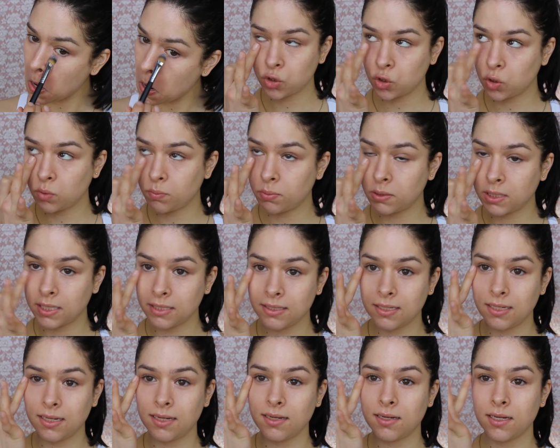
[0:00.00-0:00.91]
To blend
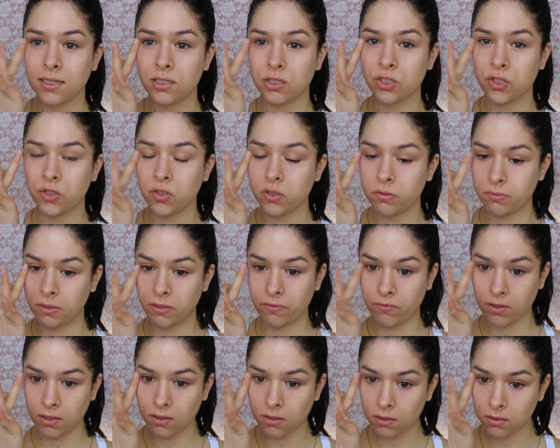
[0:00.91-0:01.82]
it in, I just use my
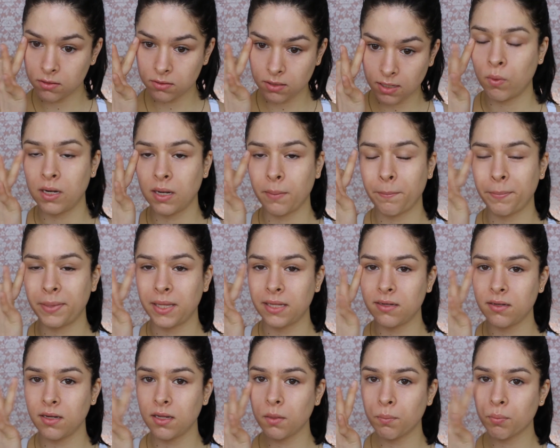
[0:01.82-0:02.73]
fingers. When I'm
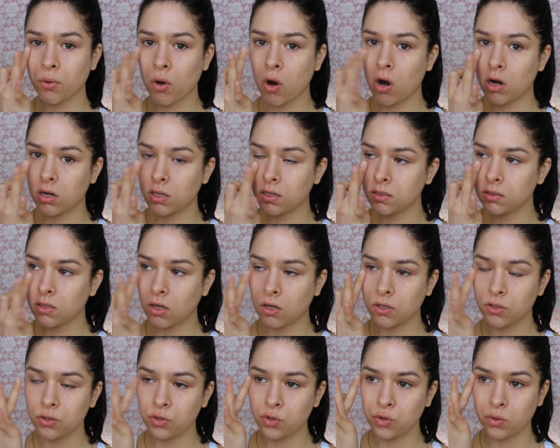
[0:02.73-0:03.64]
blending product
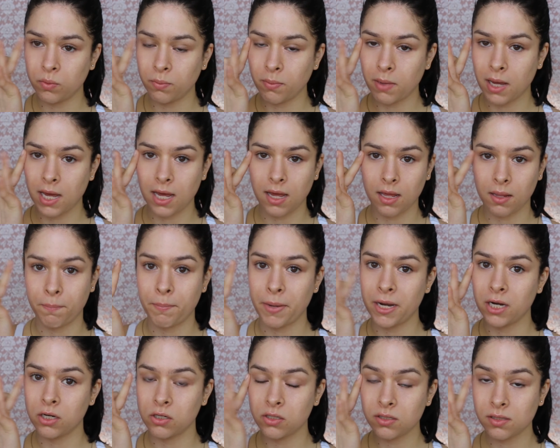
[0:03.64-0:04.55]
onto my
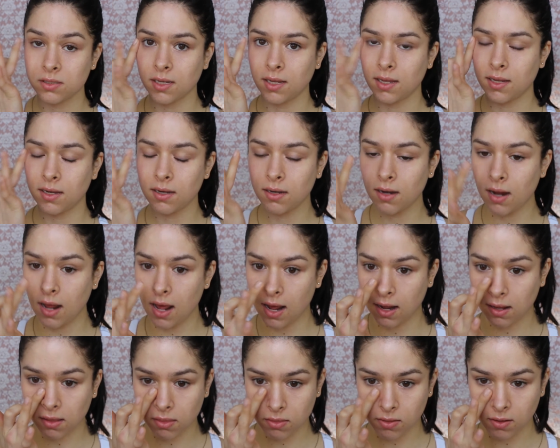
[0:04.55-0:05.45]
bare skin,
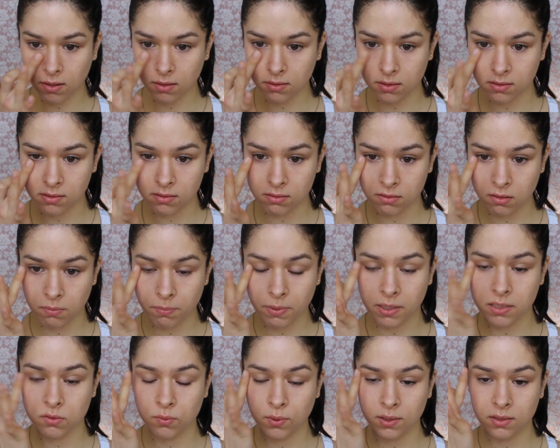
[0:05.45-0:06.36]
I think this is the
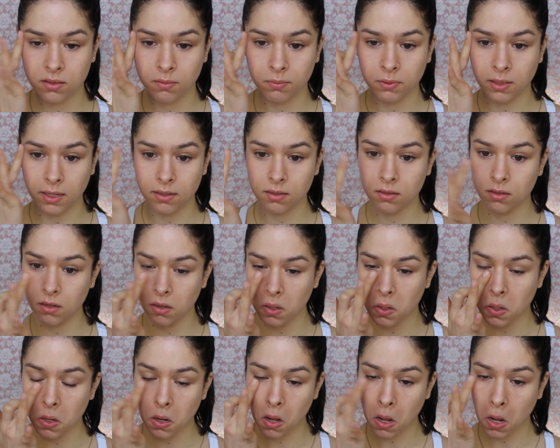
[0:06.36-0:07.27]
best way to blend.
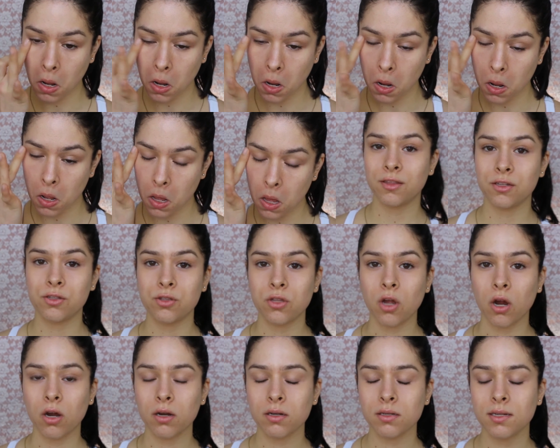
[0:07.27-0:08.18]
The
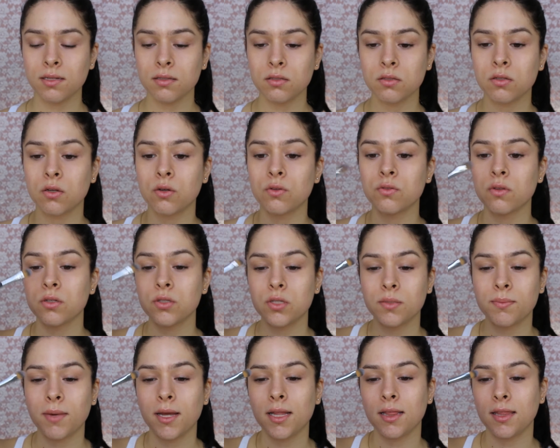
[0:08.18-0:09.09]
darkness goes
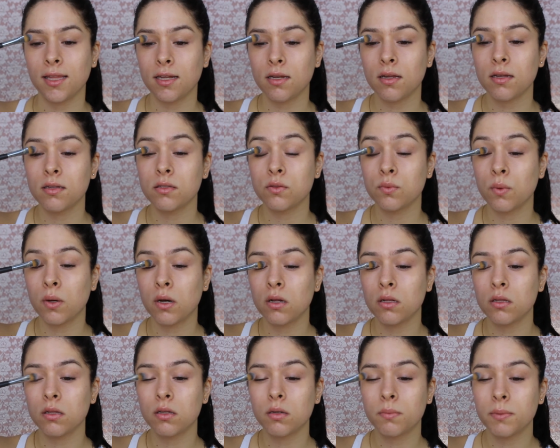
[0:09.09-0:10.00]
onto my lid as
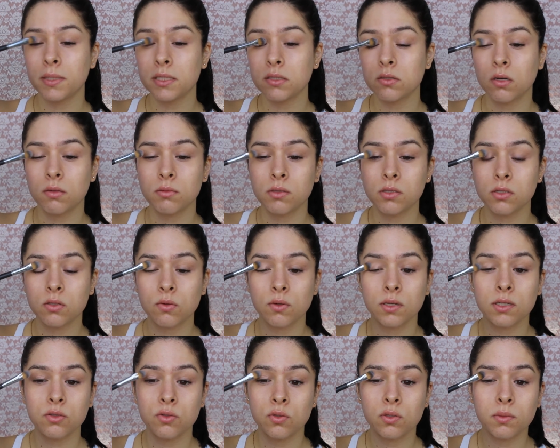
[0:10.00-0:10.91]
well a little bit, so I'm just
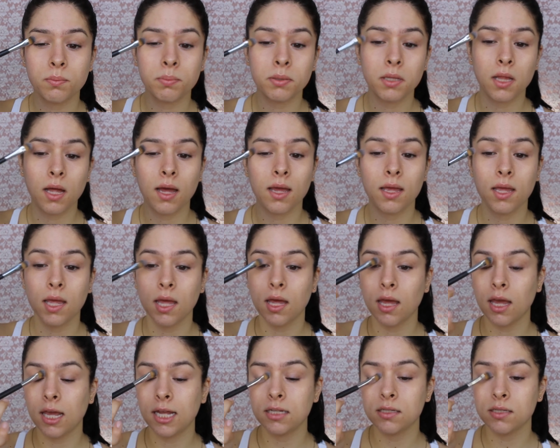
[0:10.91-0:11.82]
going to apply
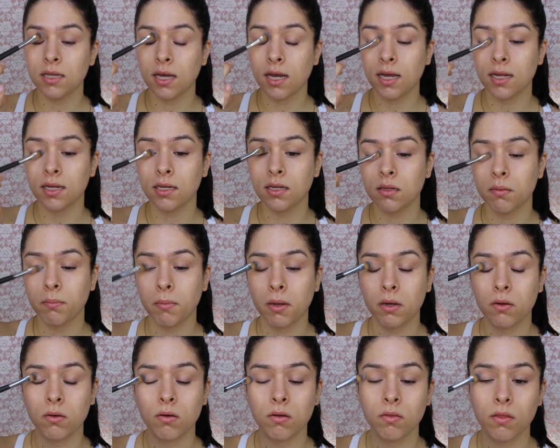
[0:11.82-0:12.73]
a tiny
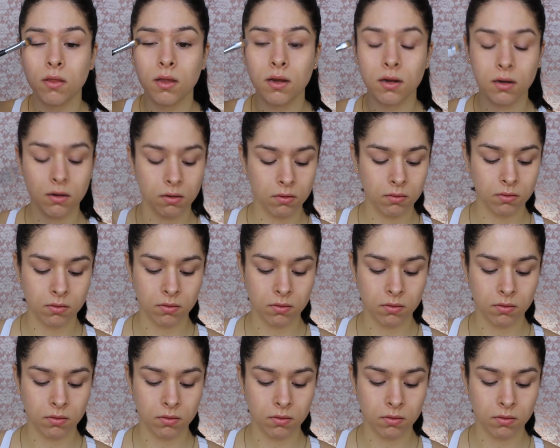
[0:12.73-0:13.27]
amount on there.